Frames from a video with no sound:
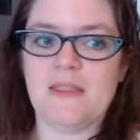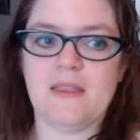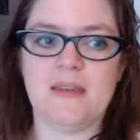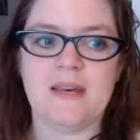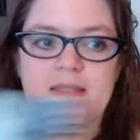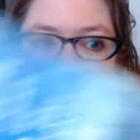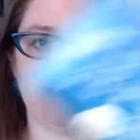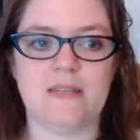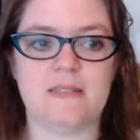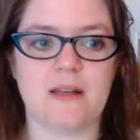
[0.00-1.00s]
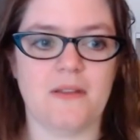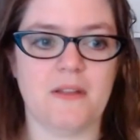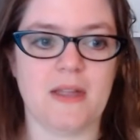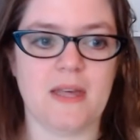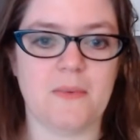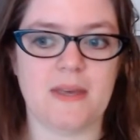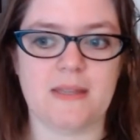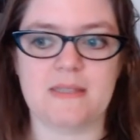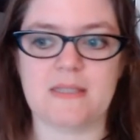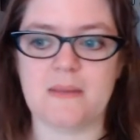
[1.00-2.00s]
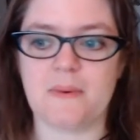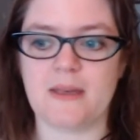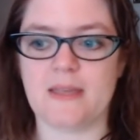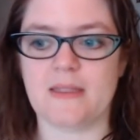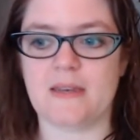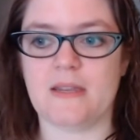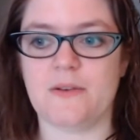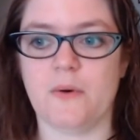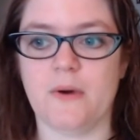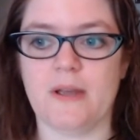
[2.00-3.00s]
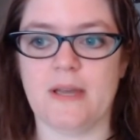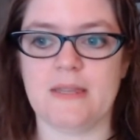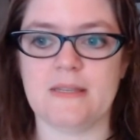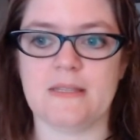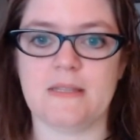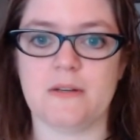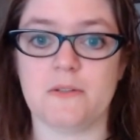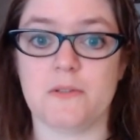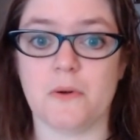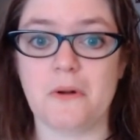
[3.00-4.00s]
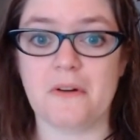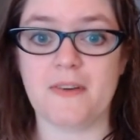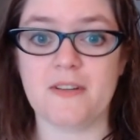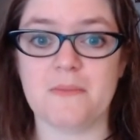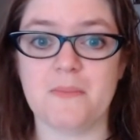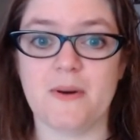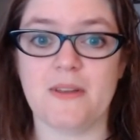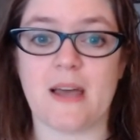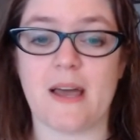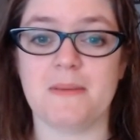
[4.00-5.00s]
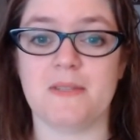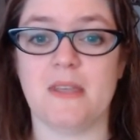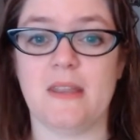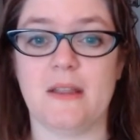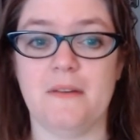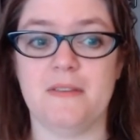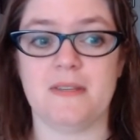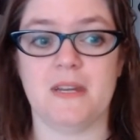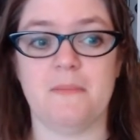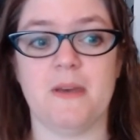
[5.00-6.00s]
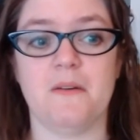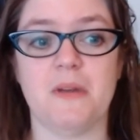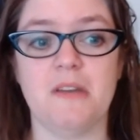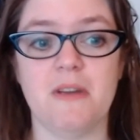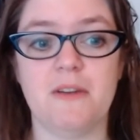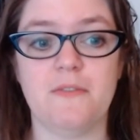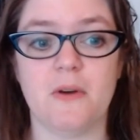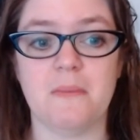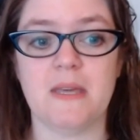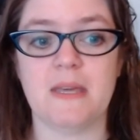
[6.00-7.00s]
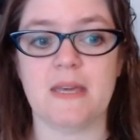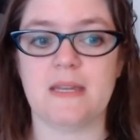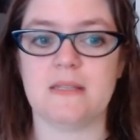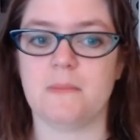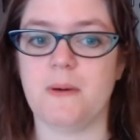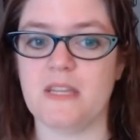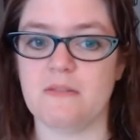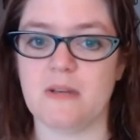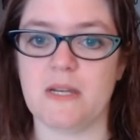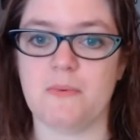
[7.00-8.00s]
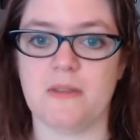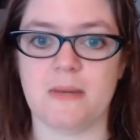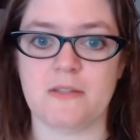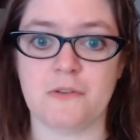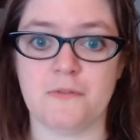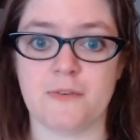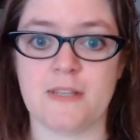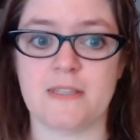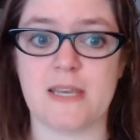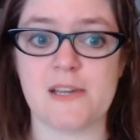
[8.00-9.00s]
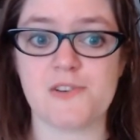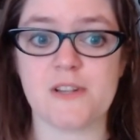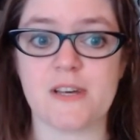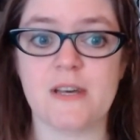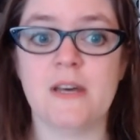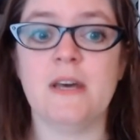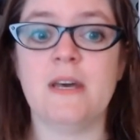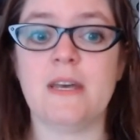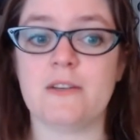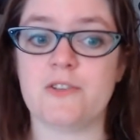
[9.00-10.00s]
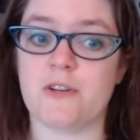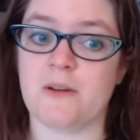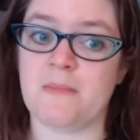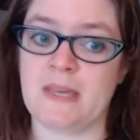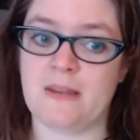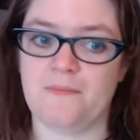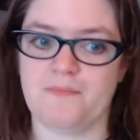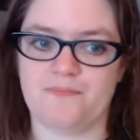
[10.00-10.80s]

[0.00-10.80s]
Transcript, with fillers: Next is All the Light We Can See by Anthony Doerr, and this is a historical fiction book that I absolutely love. It's going to be a reread for me, and it's a buddy read with my two friends, Angela and Charmaine.